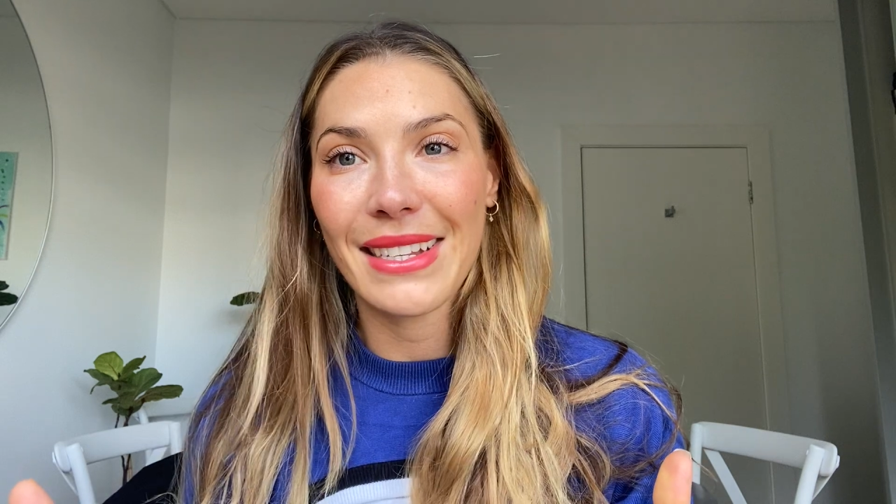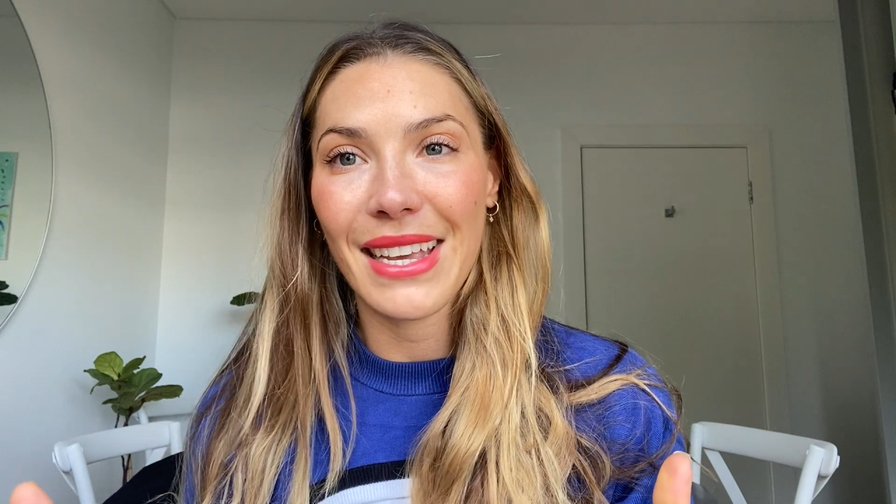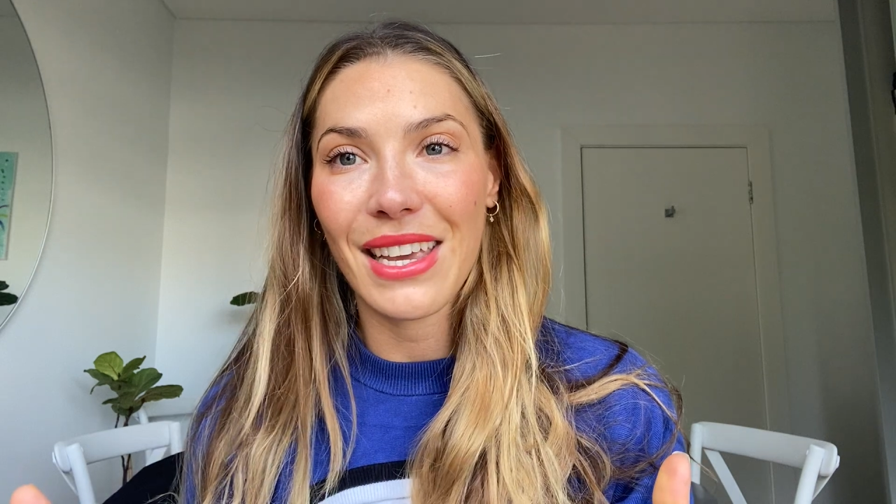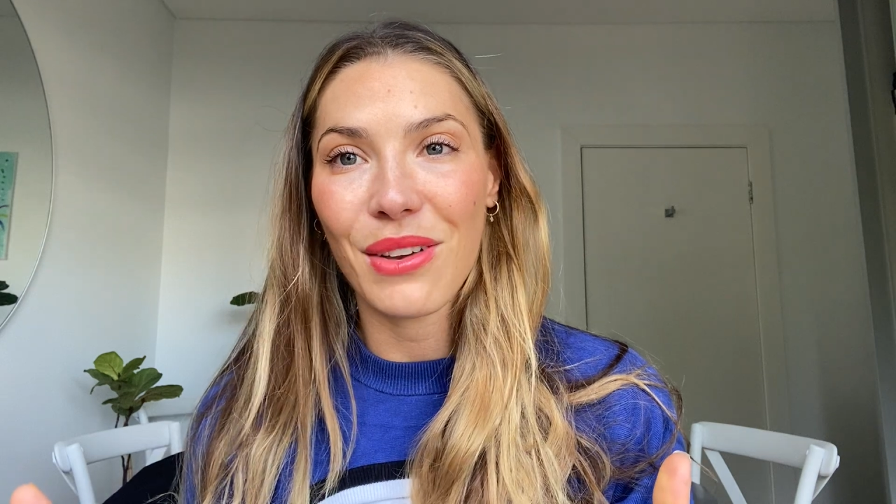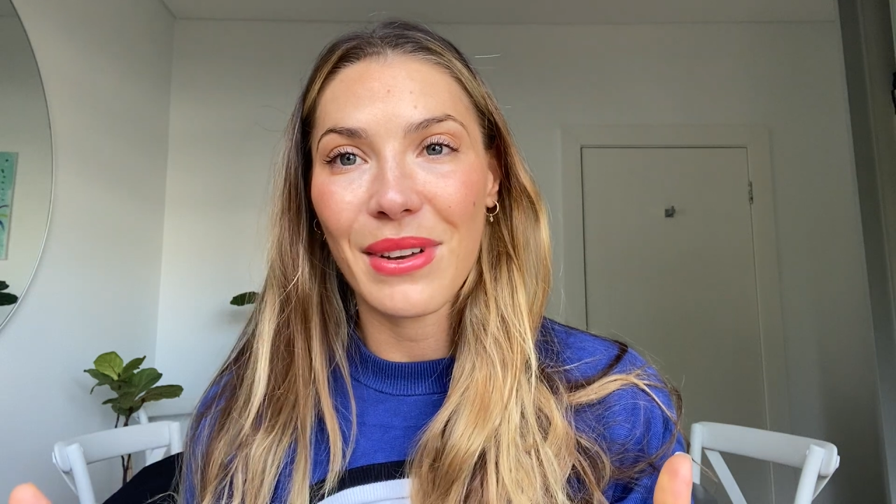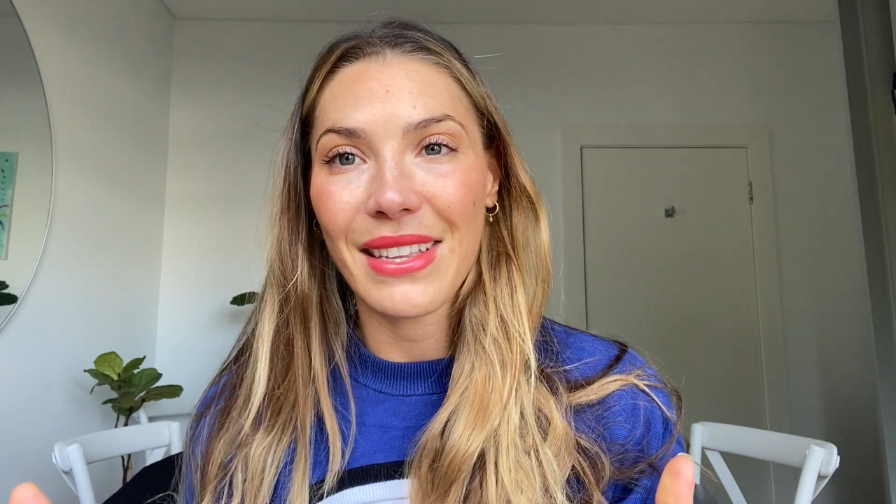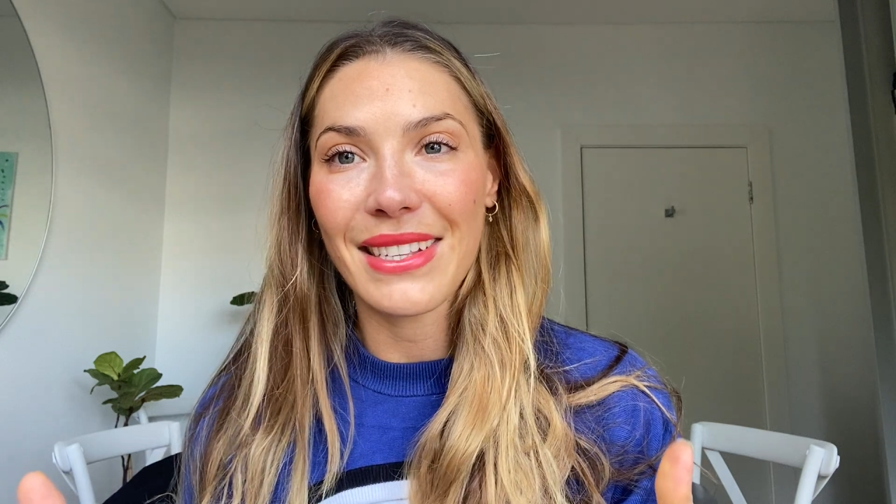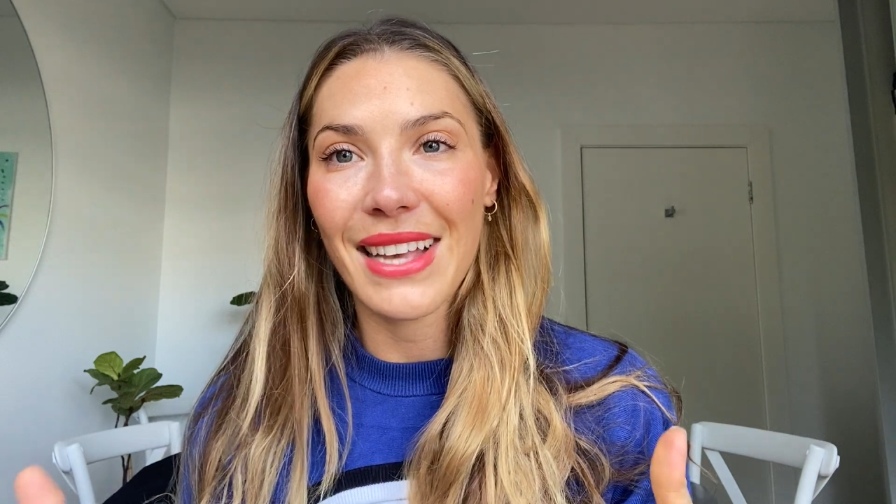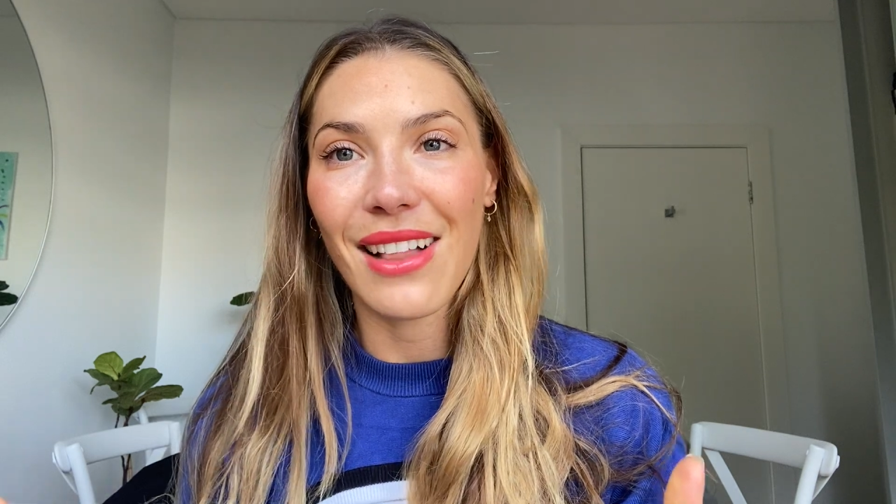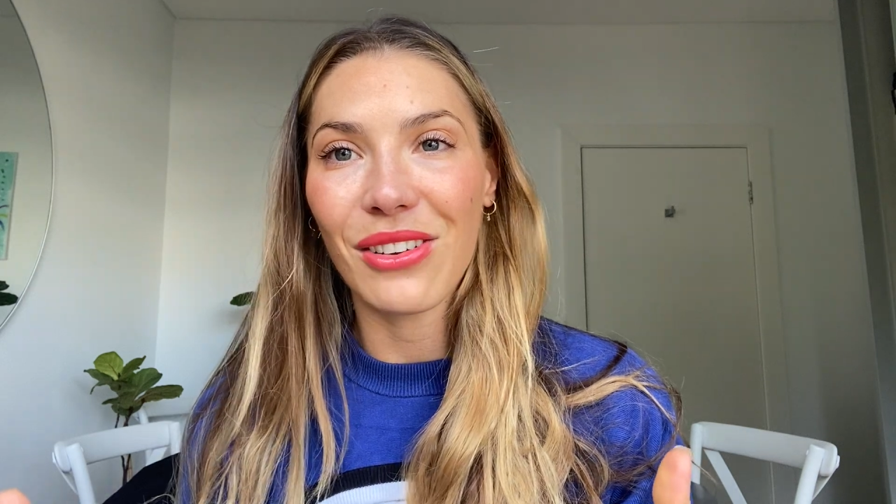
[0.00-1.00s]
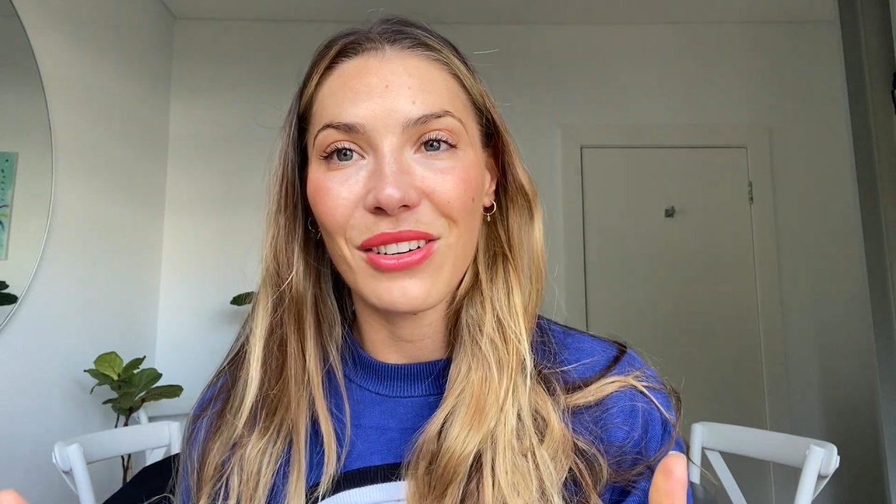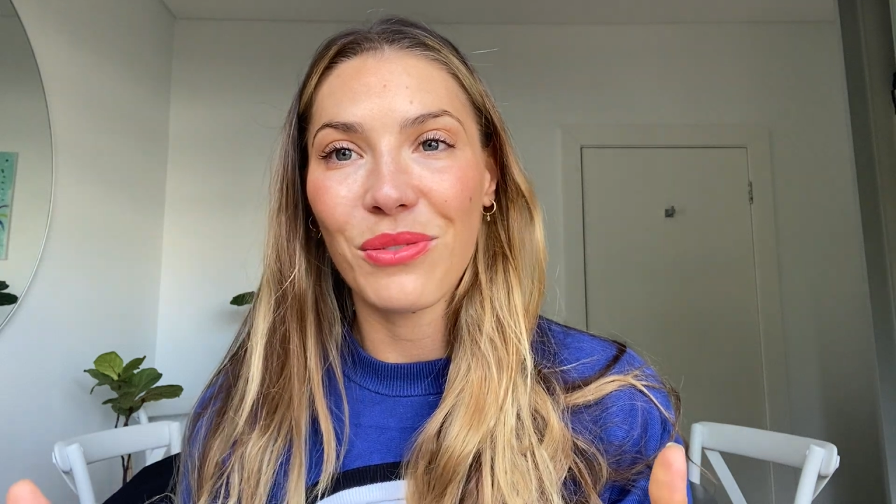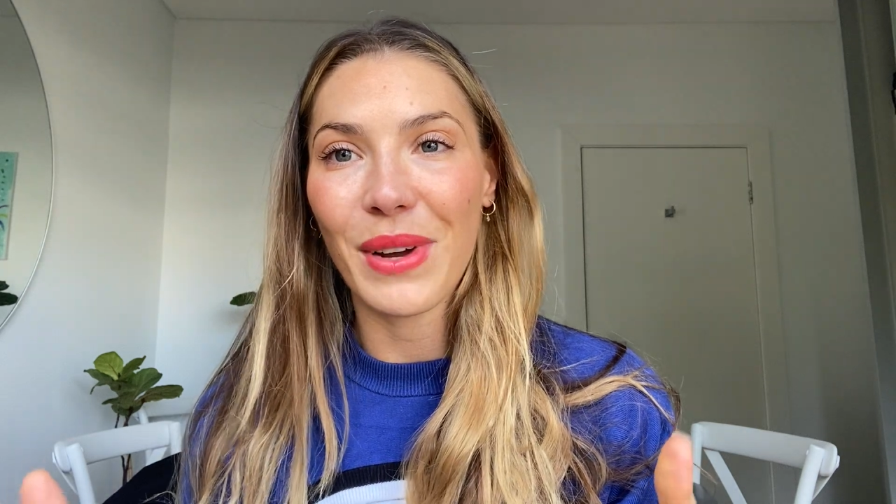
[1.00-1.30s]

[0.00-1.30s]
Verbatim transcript: see you in the salon.